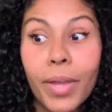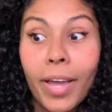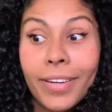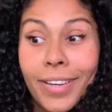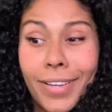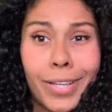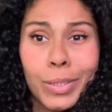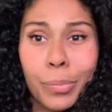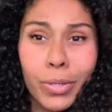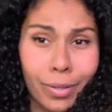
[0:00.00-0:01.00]
not an
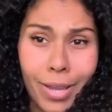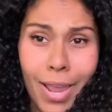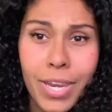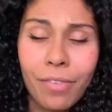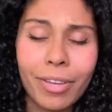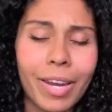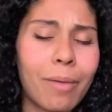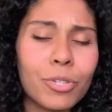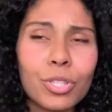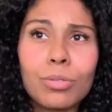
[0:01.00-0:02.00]
expert on any of it.
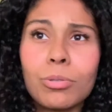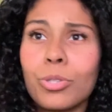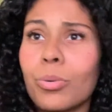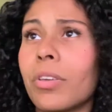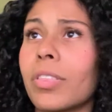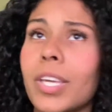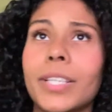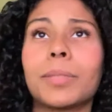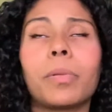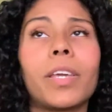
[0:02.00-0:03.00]
I'm just doing
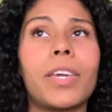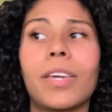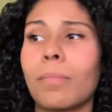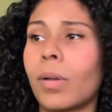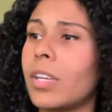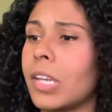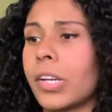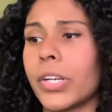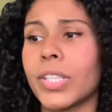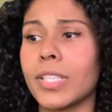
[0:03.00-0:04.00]
things, playing it by
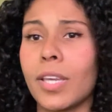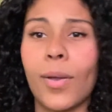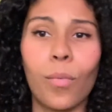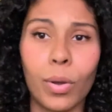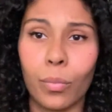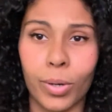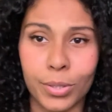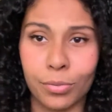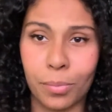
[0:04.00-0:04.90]
ear, seeing what works for